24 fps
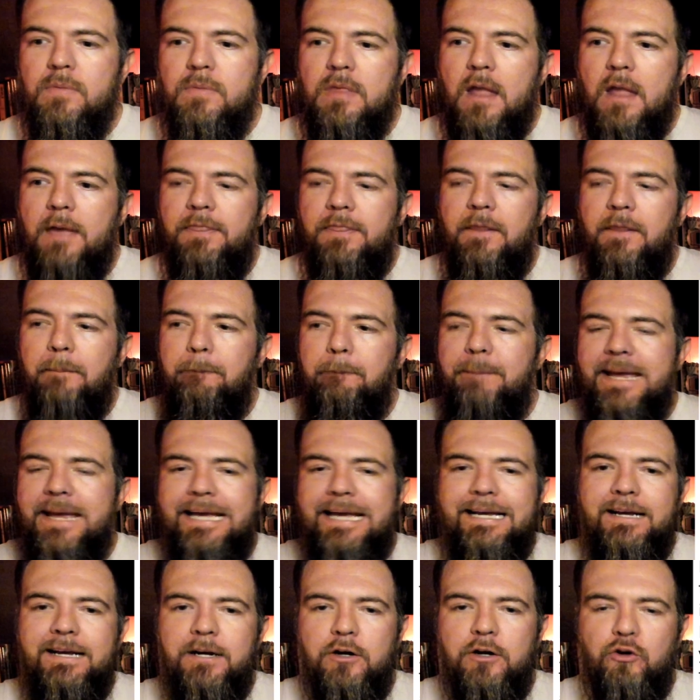the
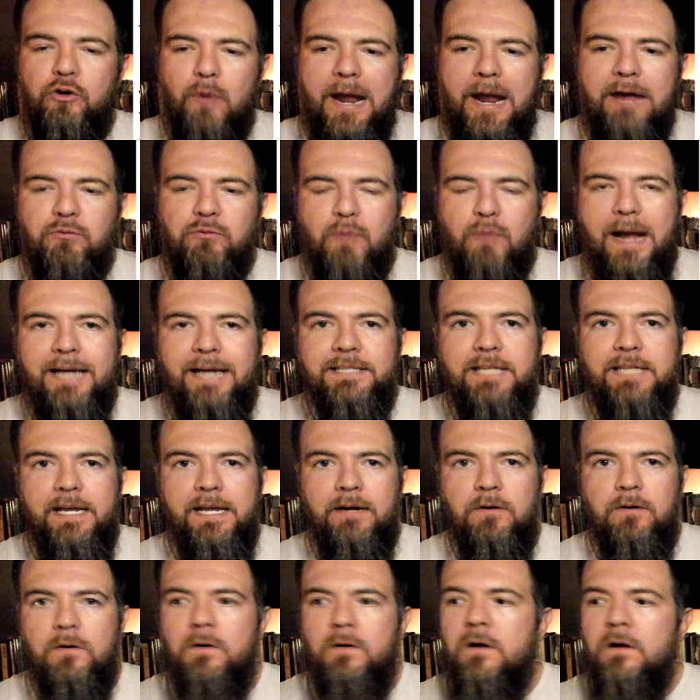big gray
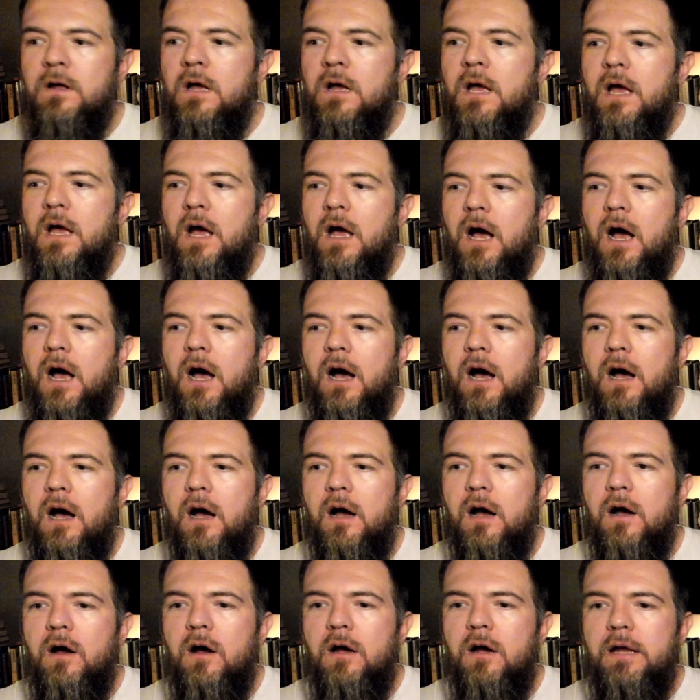rectangle
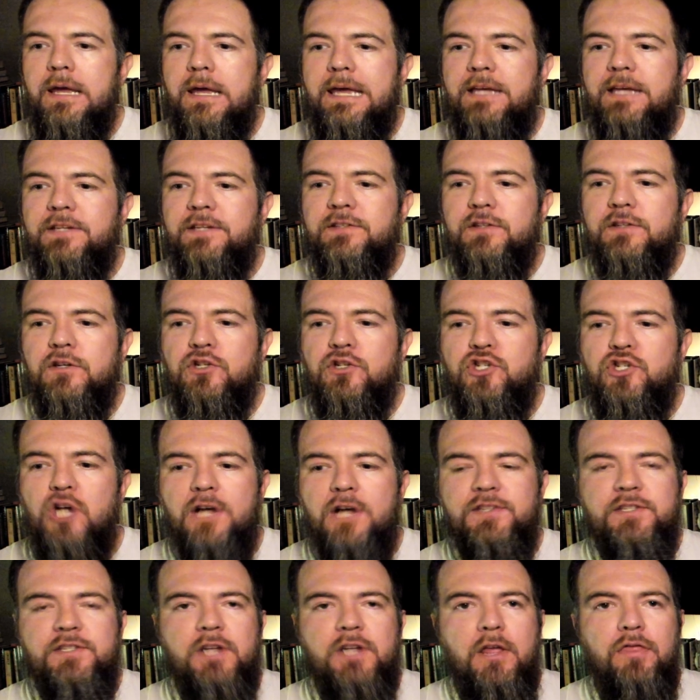is
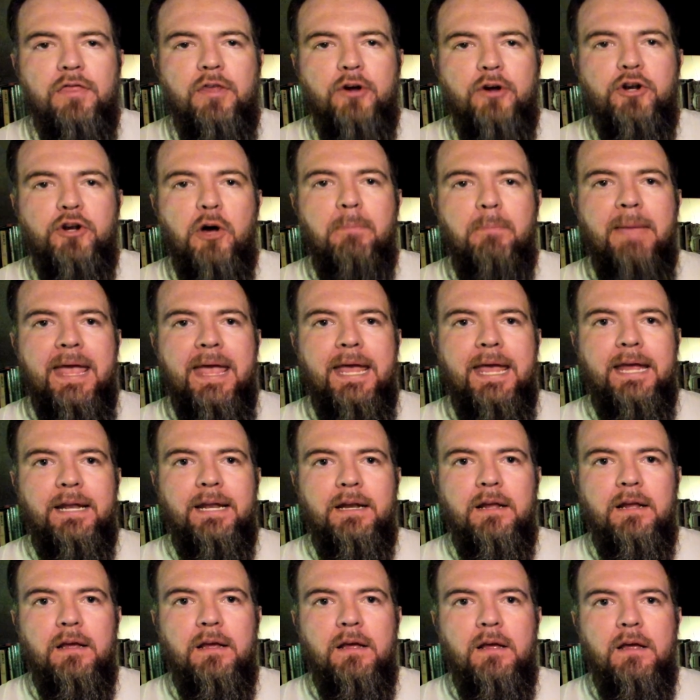just the
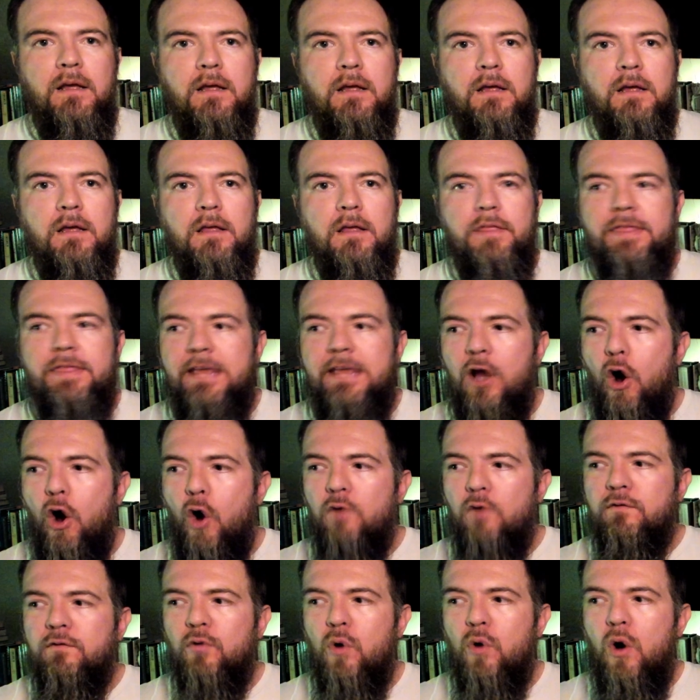domain, the
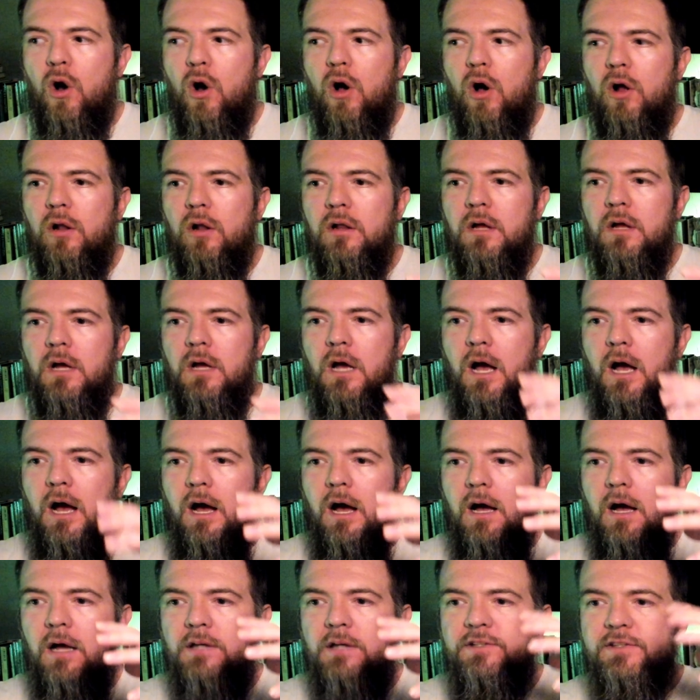overall
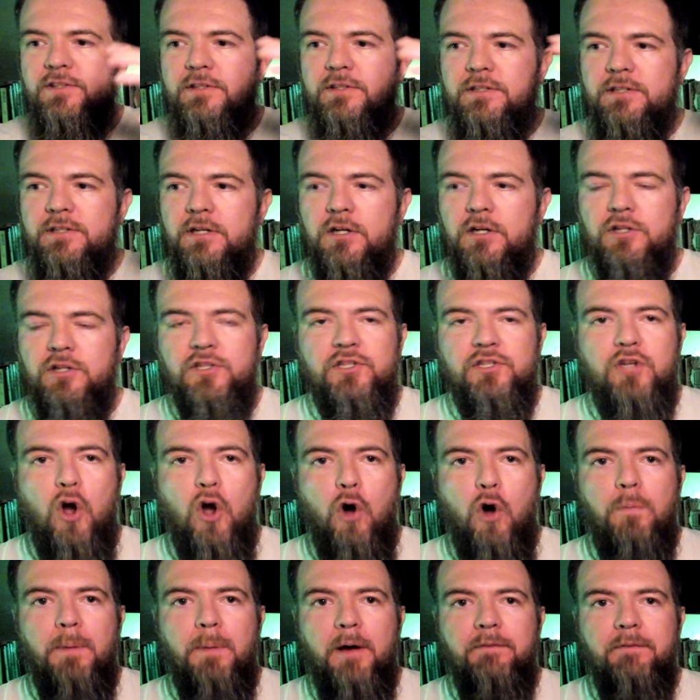
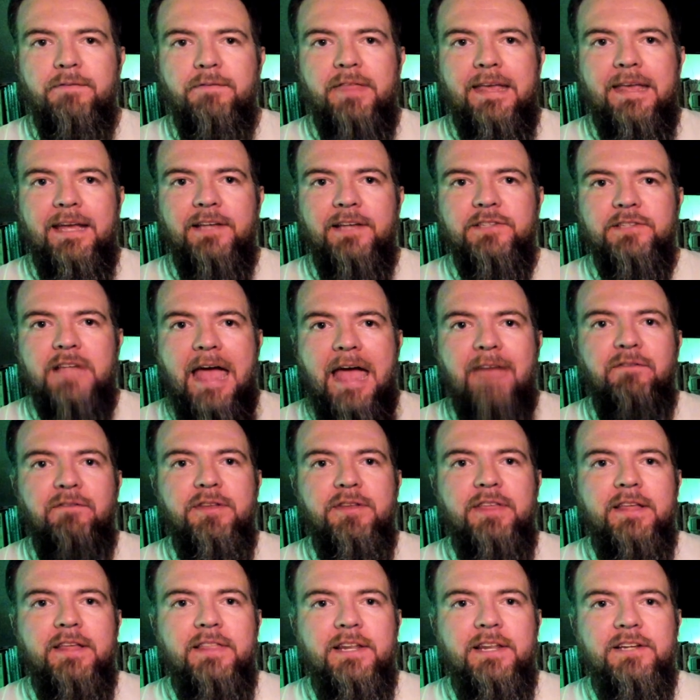scope of things,
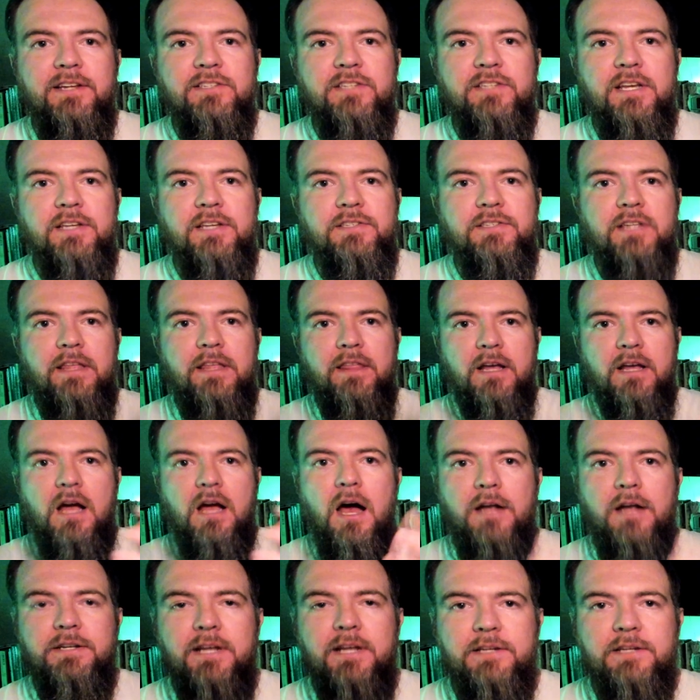everything that exists in the
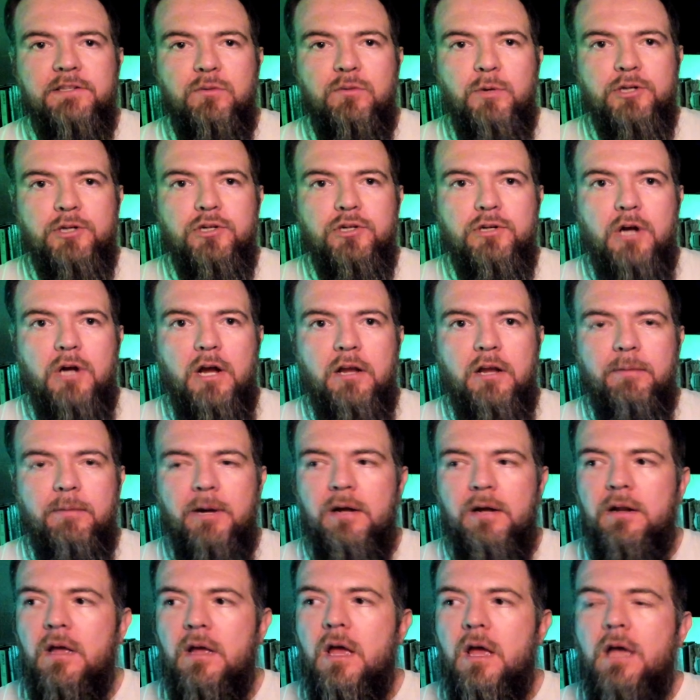context of what you're talking about.
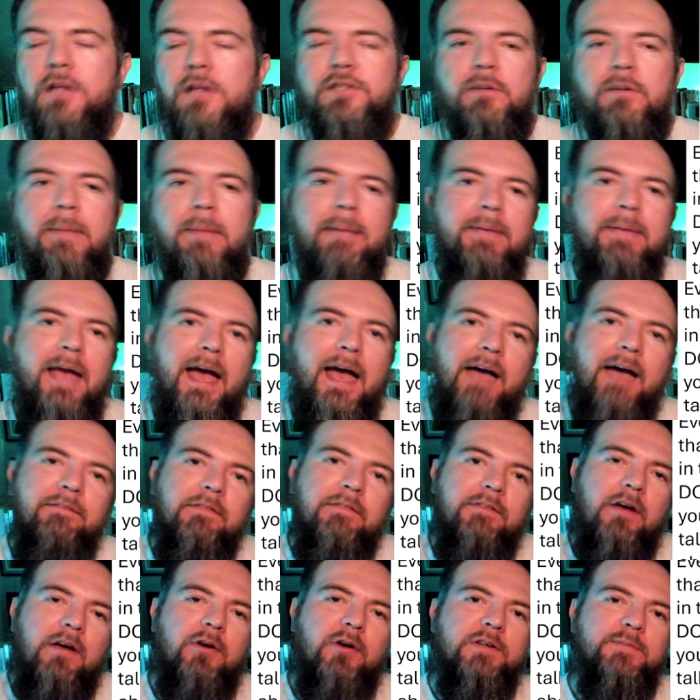So maybe I have a
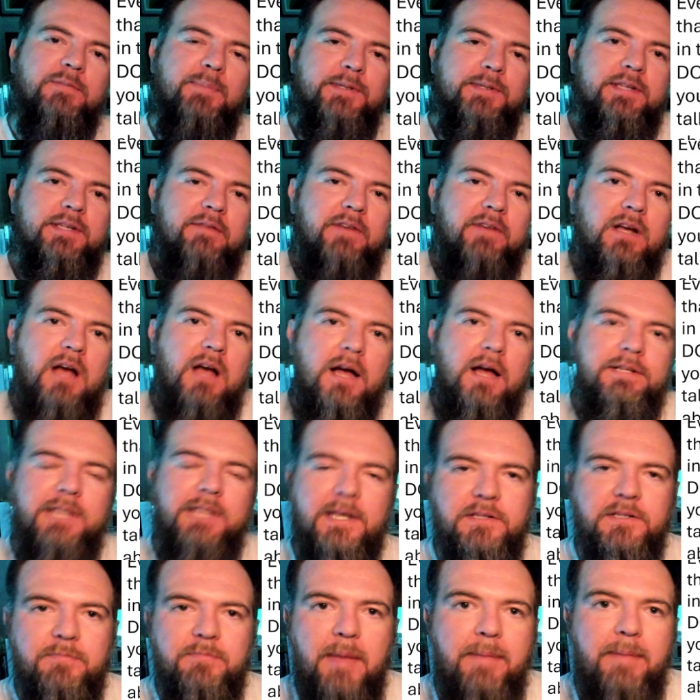very specific
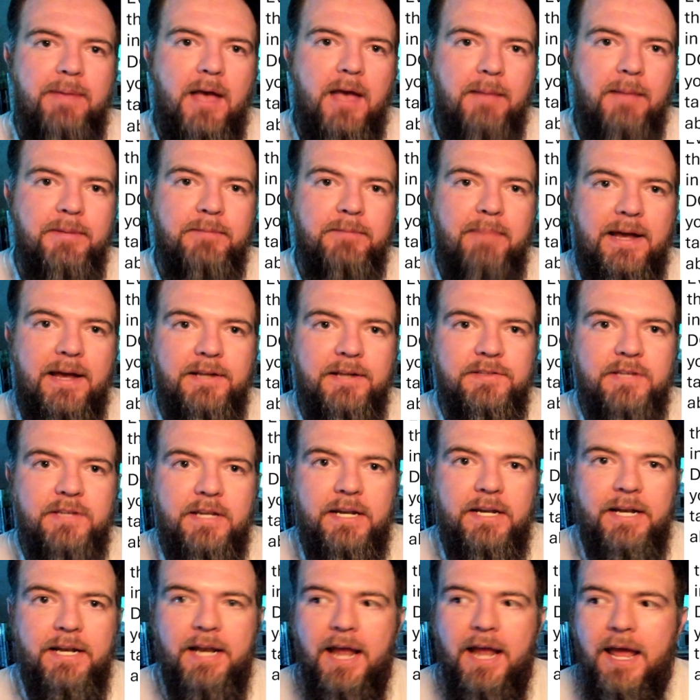context. Maybe I'm in
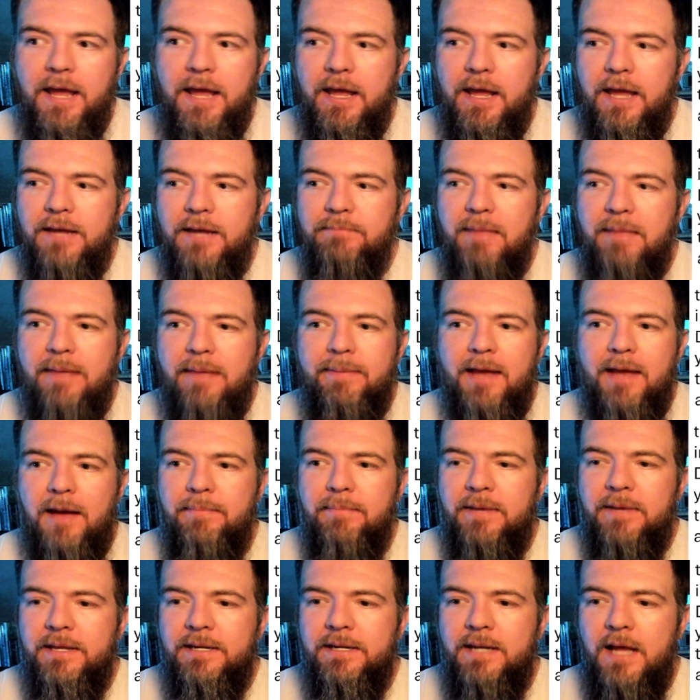medicine, and maybe I'm
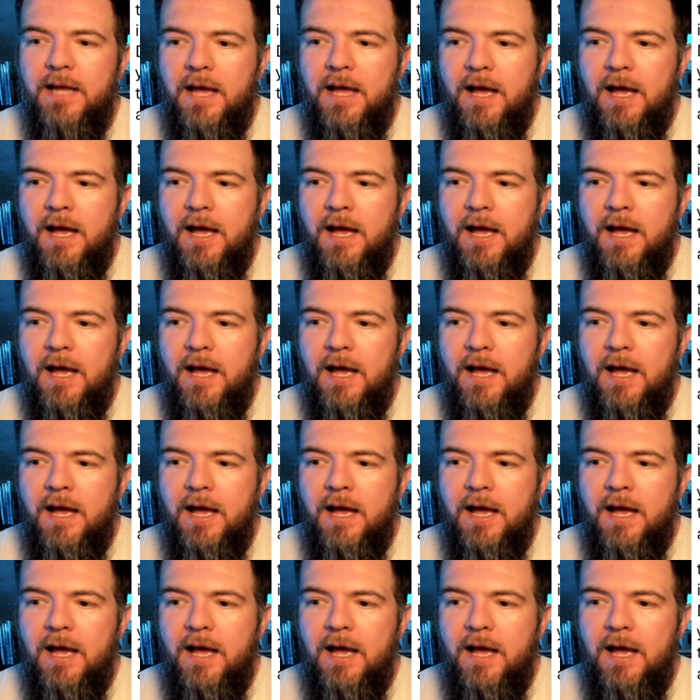in